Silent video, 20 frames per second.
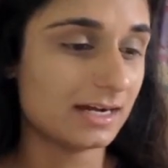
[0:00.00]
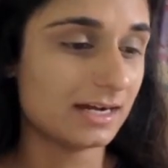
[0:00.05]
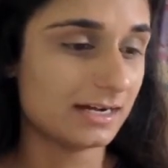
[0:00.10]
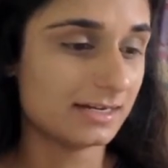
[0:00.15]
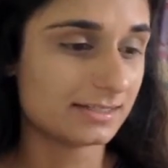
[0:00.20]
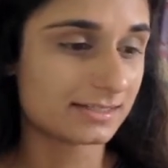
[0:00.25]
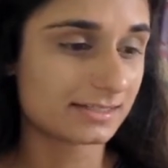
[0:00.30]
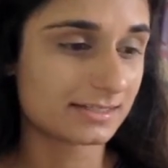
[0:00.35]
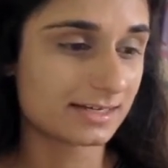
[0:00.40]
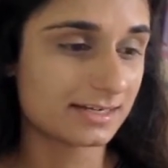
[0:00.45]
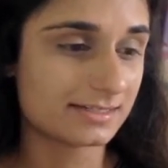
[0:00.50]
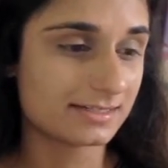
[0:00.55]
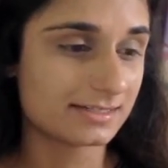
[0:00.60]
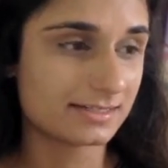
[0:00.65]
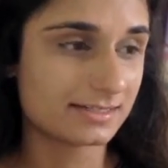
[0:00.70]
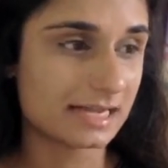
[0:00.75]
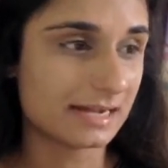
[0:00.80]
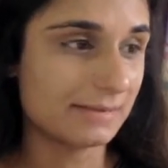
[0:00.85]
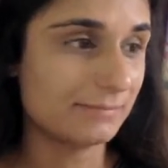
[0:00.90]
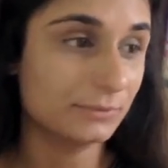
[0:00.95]

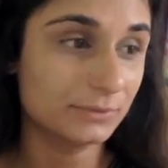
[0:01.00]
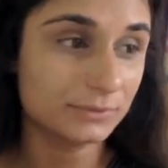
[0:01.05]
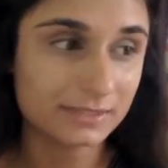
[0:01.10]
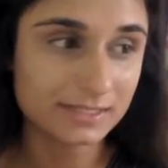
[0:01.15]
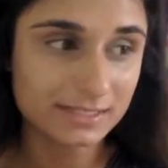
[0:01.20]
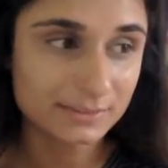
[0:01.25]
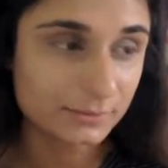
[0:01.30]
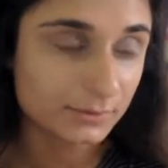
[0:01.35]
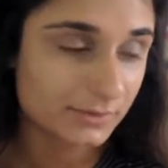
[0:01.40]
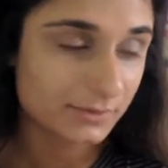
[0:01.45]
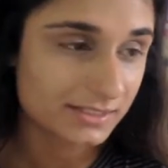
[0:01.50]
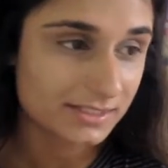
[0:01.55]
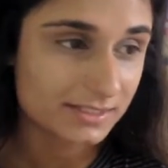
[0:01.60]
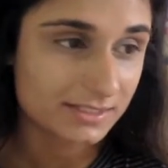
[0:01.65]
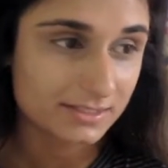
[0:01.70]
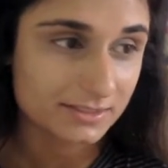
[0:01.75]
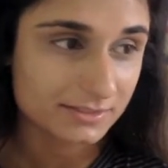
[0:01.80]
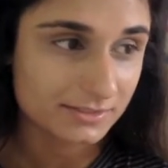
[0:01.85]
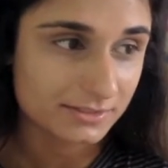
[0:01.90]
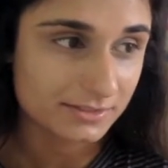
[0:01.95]
decided that morning we wanted to
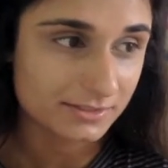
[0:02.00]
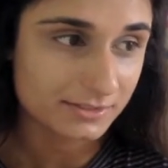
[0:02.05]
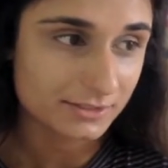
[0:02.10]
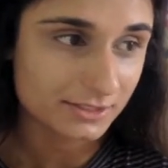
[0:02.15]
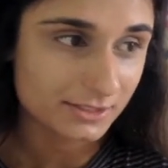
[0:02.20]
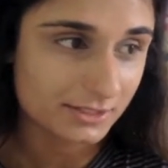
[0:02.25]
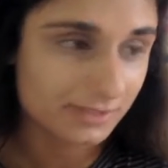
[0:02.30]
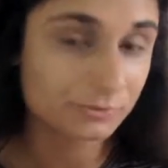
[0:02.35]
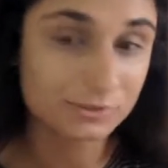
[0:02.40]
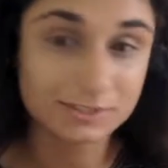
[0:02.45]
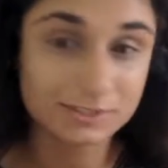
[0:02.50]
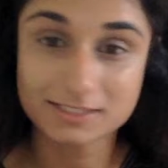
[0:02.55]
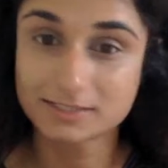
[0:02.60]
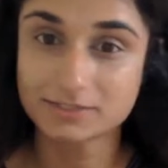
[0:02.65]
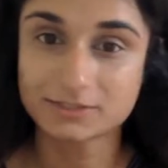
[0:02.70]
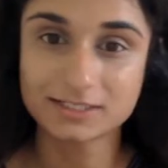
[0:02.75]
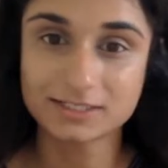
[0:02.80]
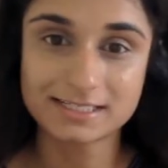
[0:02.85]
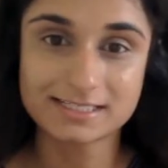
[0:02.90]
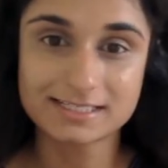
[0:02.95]
go to Suzhou, went to the
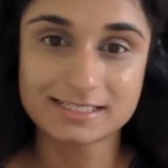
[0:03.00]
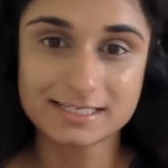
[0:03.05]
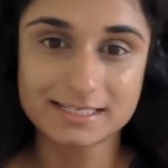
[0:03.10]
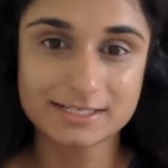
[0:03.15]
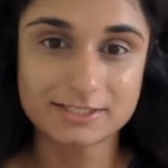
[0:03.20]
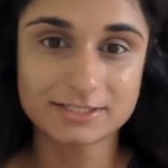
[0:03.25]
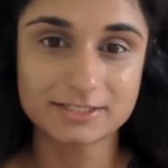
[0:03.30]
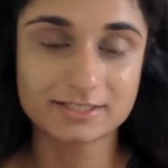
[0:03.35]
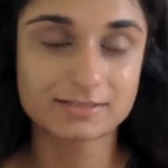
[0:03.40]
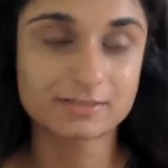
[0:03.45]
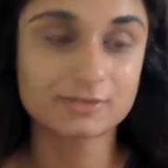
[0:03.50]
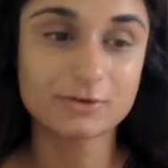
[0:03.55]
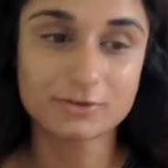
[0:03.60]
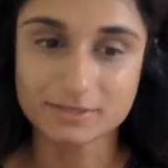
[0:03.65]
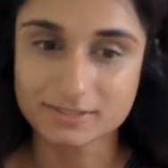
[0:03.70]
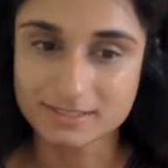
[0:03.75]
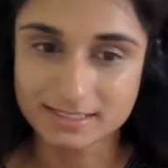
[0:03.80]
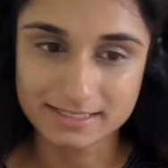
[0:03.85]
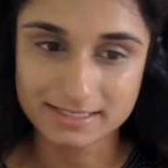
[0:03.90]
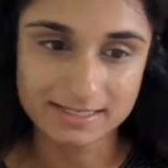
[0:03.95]
train station, got
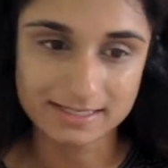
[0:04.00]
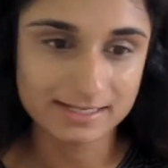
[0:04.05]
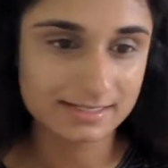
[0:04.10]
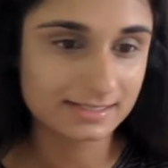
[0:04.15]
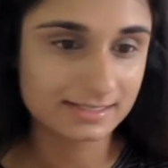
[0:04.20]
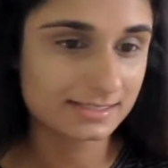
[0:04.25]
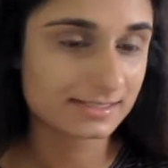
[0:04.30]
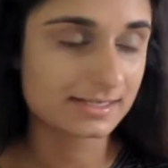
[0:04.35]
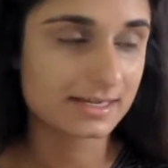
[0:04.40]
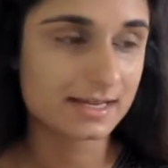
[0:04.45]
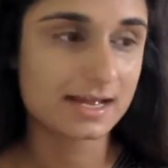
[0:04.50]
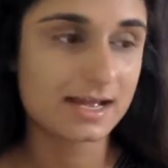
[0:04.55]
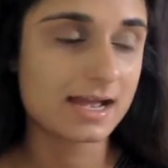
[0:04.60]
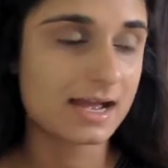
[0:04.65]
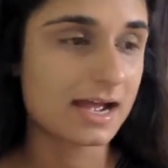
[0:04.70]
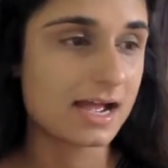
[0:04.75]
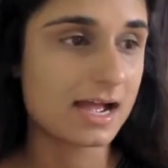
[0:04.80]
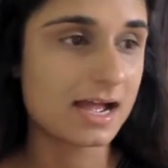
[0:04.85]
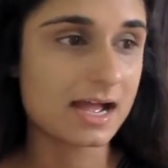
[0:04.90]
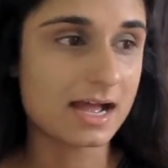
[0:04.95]
the tickets,
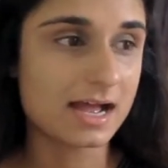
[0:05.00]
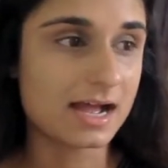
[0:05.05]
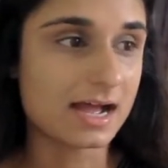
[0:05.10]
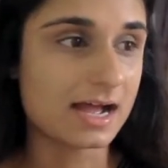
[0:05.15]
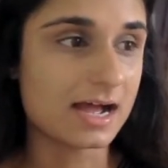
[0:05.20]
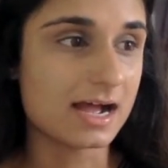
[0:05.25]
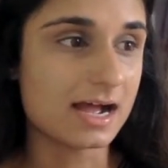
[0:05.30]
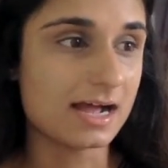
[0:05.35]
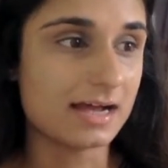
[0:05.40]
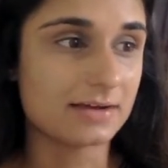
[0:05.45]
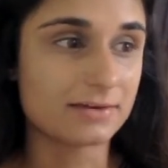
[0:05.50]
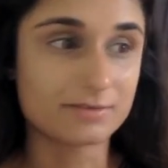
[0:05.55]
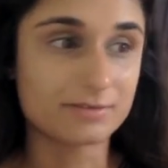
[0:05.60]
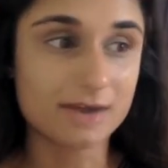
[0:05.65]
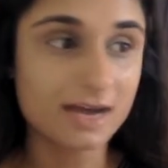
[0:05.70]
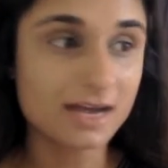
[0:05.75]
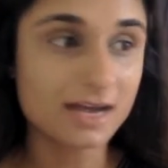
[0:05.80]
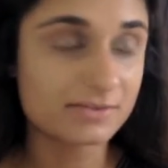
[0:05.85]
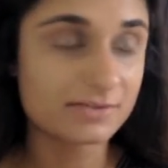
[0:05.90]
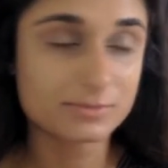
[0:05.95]
and
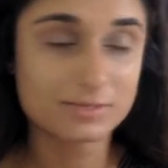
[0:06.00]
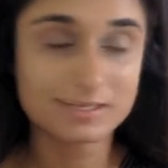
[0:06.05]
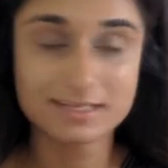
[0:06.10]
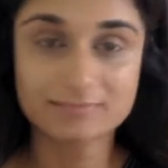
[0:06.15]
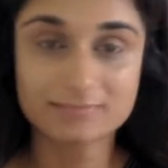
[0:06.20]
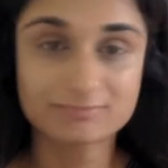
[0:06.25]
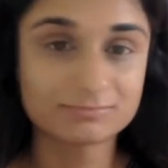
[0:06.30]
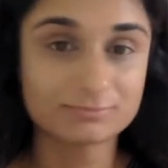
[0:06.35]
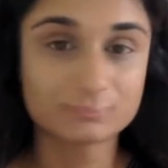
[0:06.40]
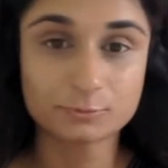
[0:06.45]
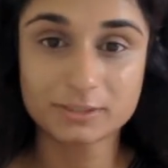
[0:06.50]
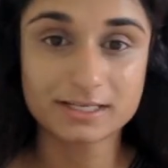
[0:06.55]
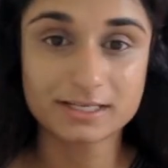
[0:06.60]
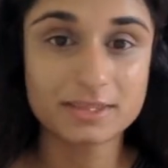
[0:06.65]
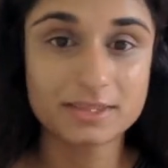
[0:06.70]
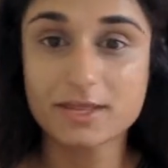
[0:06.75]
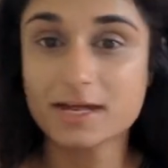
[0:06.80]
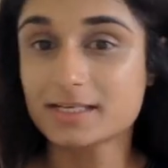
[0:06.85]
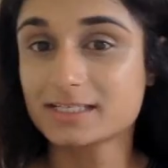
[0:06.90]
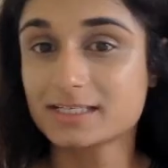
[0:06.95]
arrived. Within
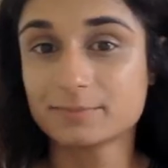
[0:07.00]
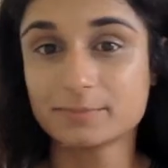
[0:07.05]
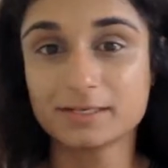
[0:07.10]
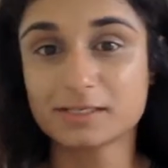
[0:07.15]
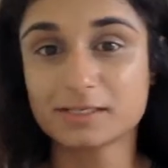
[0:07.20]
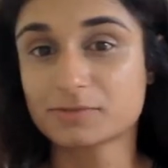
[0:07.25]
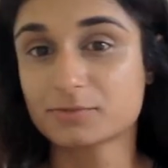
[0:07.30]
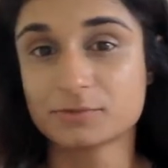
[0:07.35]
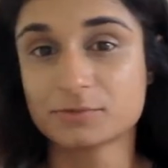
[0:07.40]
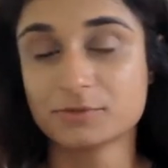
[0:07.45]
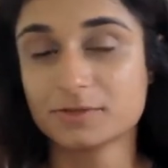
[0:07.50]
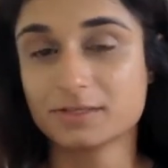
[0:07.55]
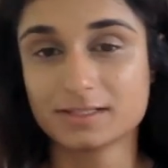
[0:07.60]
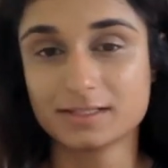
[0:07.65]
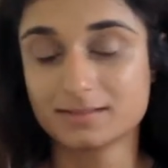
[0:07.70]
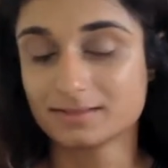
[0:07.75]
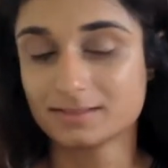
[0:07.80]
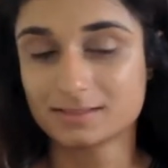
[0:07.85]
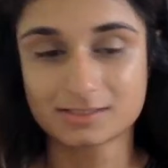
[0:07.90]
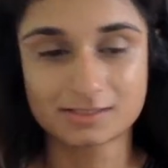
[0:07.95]
30 minutes we were
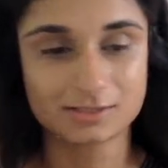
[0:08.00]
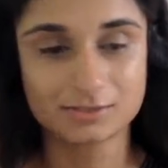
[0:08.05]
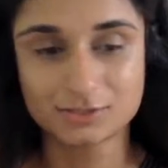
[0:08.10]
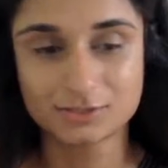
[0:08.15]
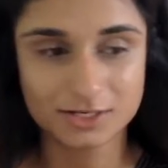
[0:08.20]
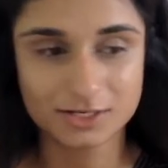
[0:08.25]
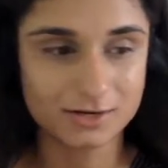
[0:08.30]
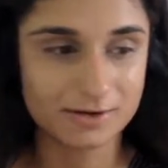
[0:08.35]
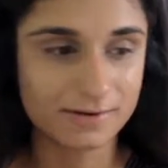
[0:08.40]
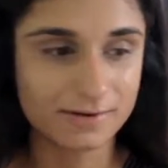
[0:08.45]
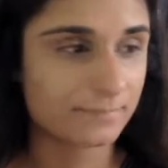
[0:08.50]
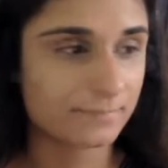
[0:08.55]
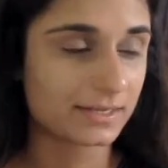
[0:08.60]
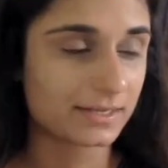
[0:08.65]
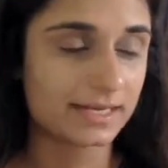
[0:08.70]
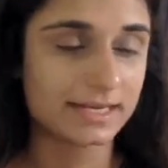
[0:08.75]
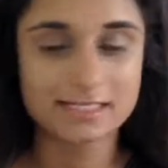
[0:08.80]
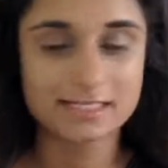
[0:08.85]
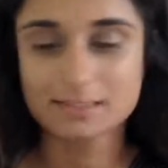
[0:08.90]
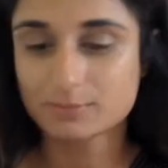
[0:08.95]
in Suzhou,
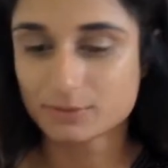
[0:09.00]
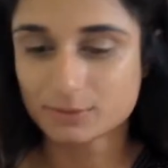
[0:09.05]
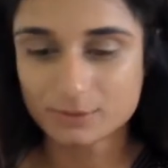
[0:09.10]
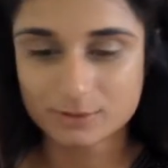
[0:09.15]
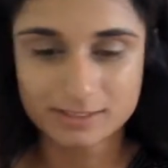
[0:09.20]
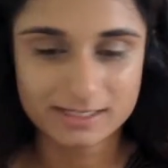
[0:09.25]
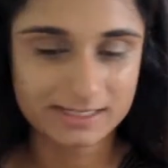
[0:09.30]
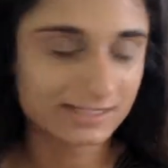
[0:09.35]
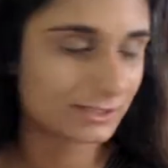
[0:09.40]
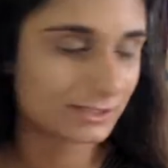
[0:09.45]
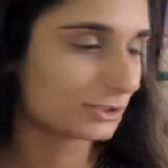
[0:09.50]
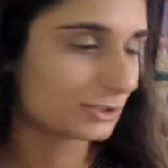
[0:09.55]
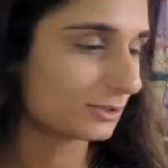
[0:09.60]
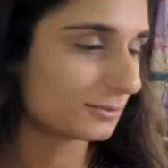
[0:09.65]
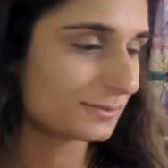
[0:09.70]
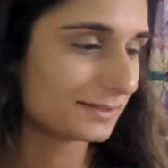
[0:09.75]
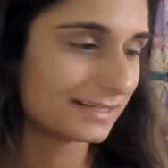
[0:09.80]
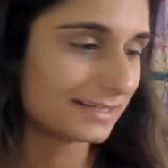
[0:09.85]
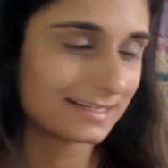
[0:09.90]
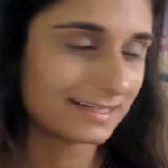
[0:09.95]
exploring,
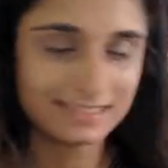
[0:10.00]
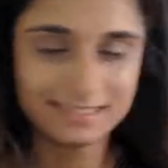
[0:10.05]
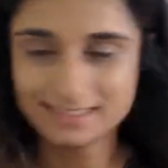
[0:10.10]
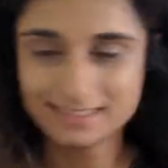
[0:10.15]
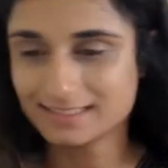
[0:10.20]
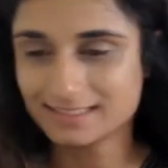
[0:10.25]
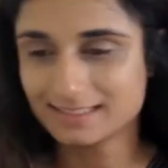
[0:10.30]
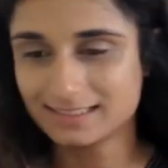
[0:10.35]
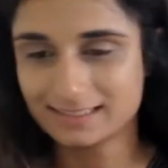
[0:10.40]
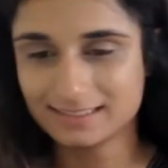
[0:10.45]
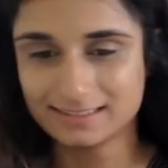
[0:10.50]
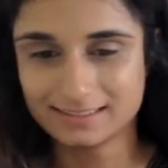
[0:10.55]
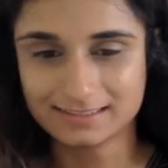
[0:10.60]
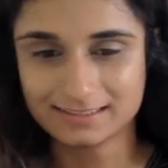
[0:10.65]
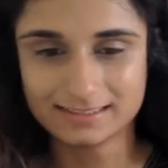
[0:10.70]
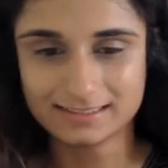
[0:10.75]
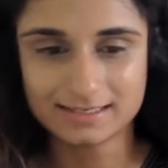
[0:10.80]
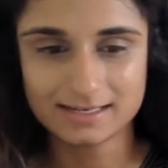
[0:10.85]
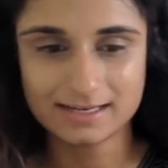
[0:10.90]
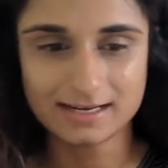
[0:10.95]
shopping,
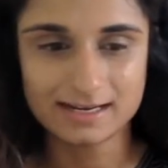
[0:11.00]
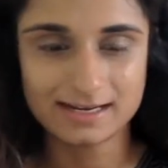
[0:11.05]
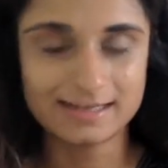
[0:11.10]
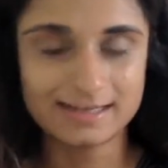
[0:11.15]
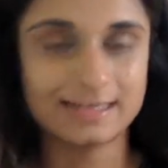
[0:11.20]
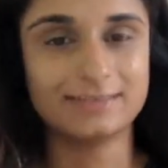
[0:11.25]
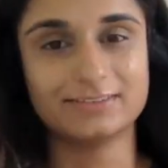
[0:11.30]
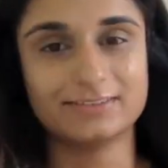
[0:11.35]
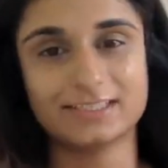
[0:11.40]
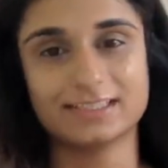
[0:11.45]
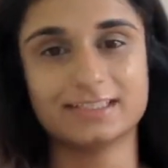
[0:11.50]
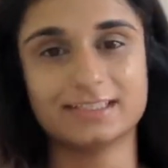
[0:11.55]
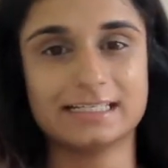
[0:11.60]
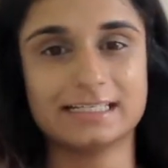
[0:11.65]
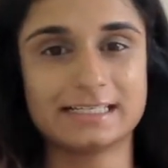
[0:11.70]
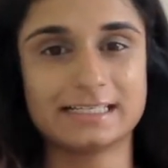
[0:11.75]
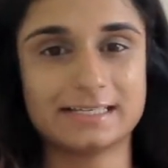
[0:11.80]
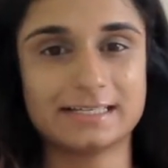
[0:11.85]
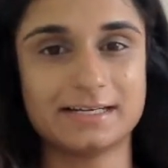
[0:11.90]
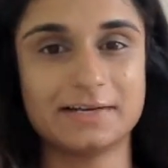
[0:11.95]
eating, and having a
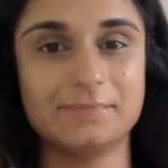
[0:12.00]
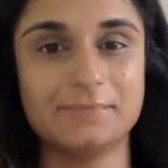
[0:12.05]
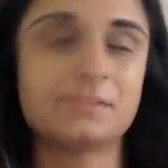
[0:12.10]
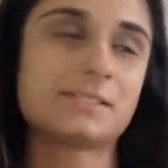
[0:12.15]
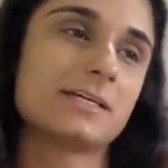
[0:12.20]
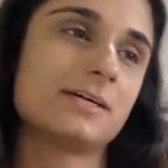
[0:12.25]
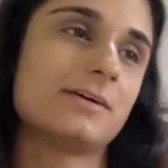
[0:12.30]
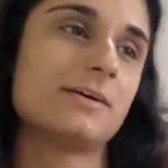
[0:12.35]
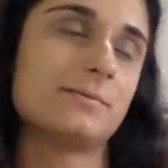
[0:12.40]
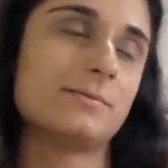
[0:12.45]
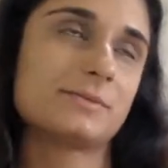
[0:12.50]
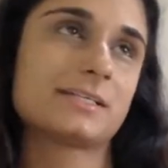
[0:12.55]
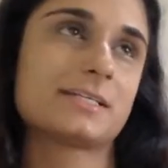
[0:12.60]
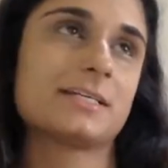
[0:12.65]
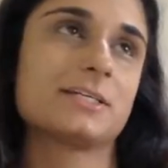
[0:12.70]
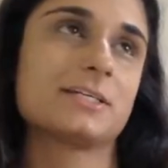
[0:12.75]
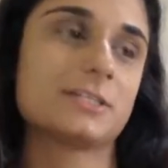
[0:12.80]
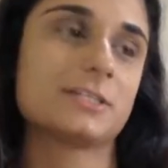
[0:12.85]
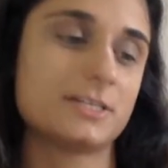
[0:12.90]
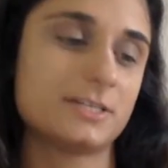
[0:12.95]
nice time. So I'm just
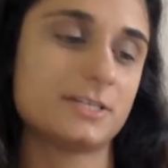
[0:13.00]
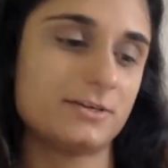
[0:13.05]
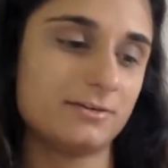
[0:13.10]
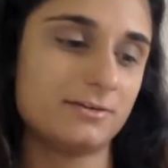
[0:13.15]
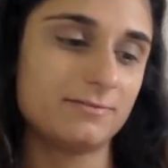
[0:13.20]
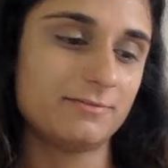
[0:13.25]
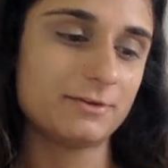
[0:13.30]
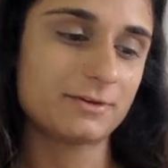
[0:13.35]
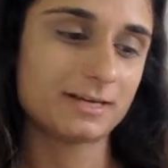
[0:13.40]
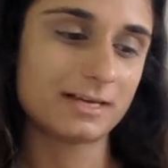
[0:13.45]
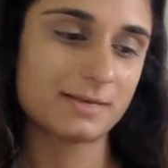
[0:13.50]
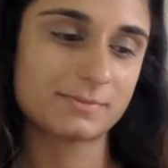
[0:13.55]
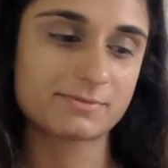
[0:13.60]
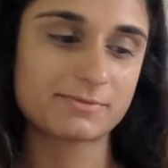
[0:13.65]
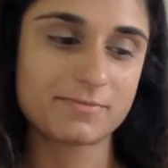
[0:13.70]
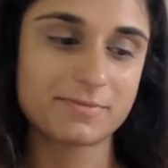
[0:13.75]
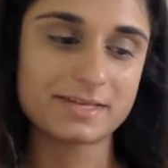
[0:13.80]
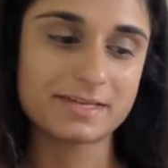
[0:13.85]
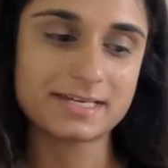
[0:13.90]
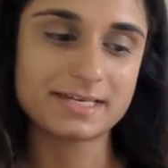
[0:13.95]
going to show you a few clips
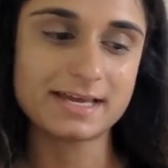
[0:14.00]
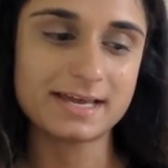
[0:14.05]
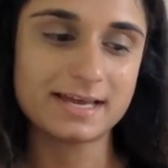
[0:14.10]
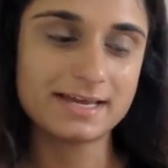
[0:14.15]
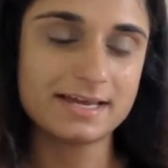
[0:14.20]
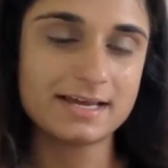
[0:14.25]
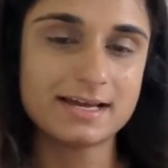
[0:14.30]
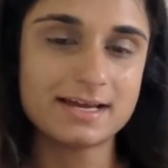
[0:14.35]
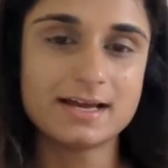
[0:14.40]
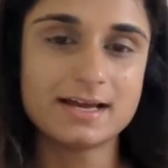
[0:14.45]
from the day